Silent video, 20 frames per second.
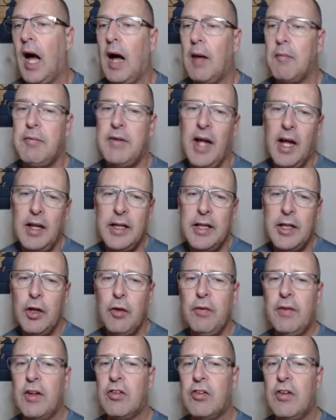I'm telling
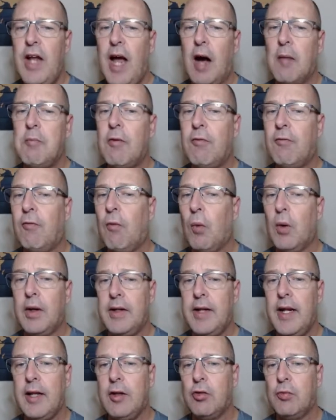you this now before
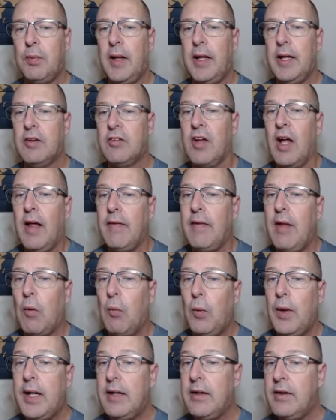it takes place,
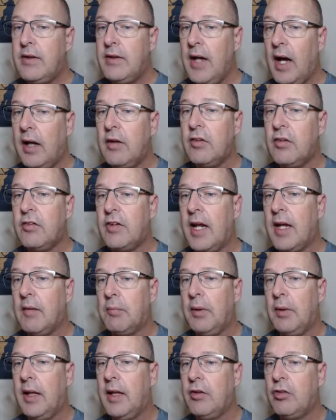that when it does
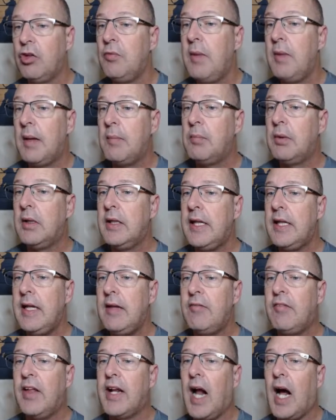take place, you may
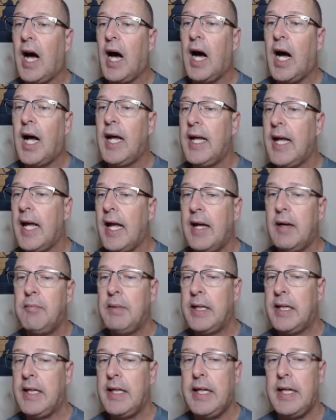believe that I
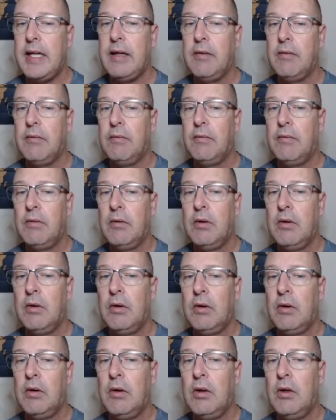am He.
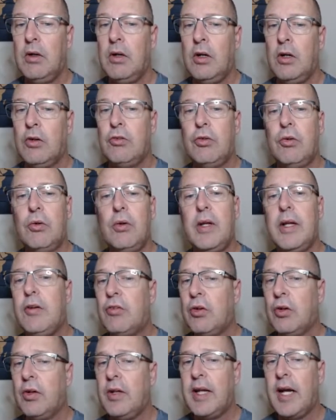Truly,
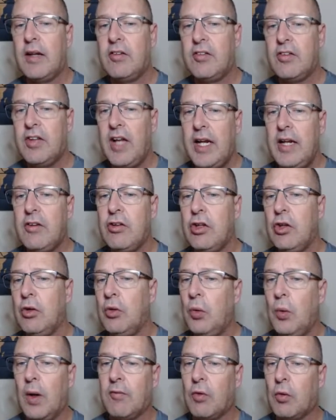truly, I say to
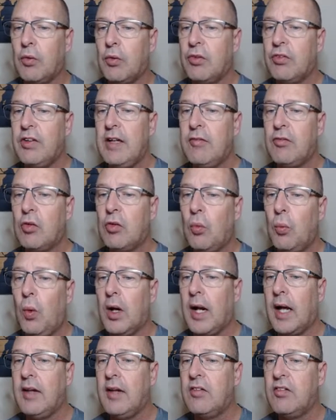you, whoever receives the
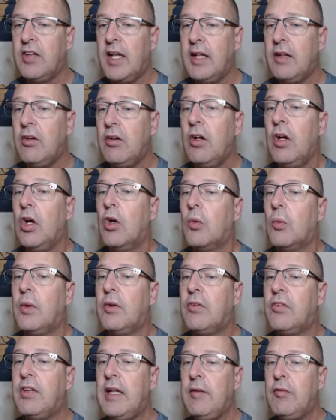one I send
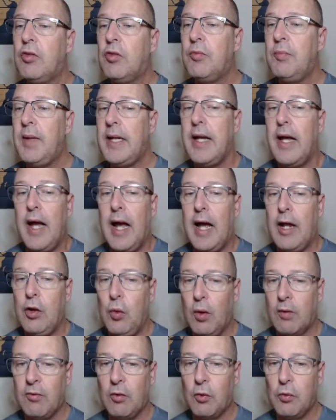receives me, and
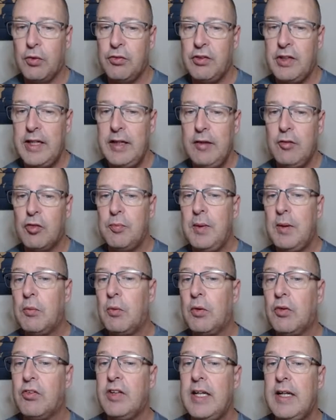whoever receives me
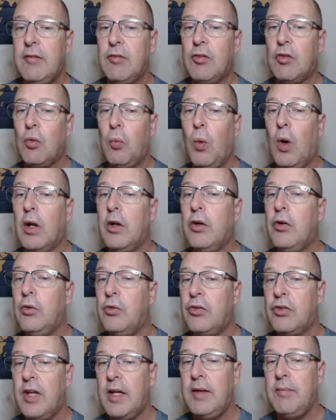receives the one who
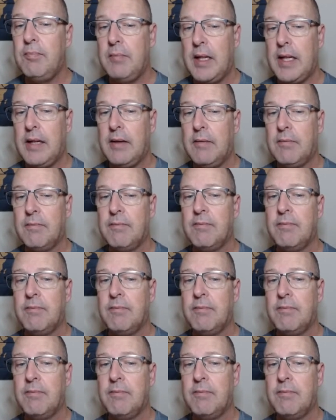sent me.